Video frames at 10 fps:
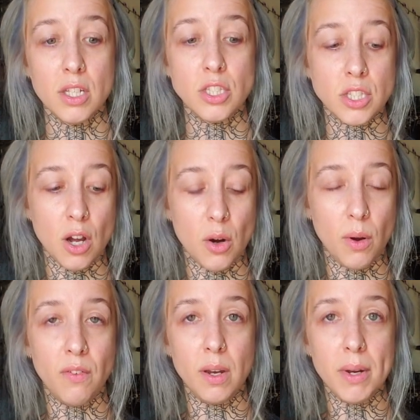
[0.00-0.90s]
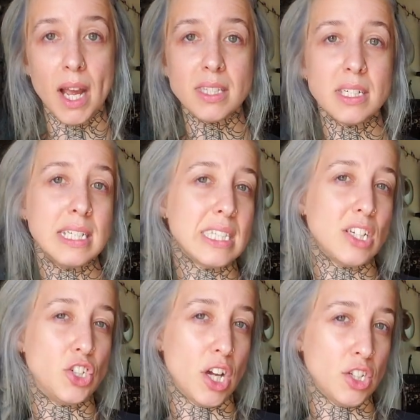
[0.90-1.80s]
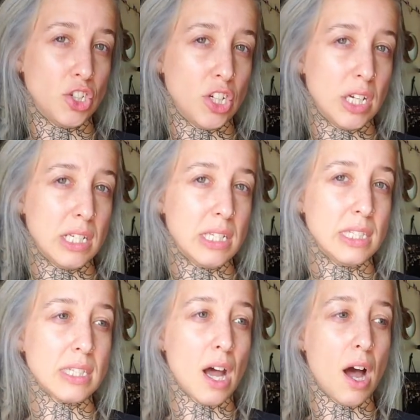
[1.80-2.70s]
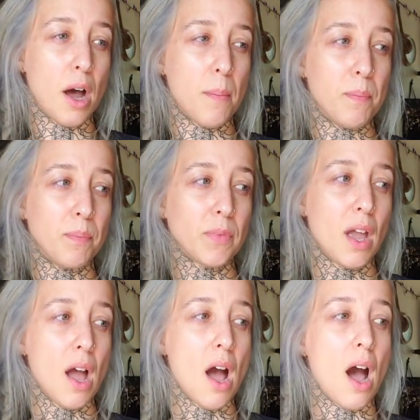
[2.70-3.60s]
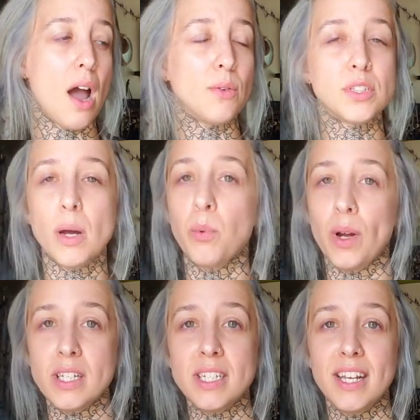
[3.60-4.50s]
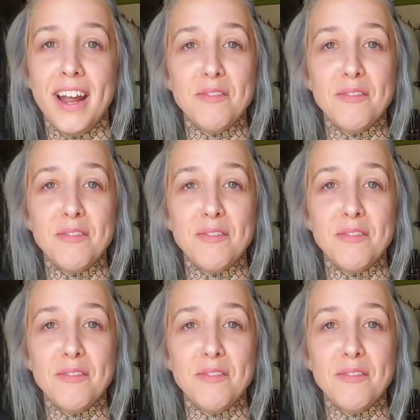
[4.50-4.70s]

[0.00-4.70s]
So if anybody has any suggestions, I will stop ranting.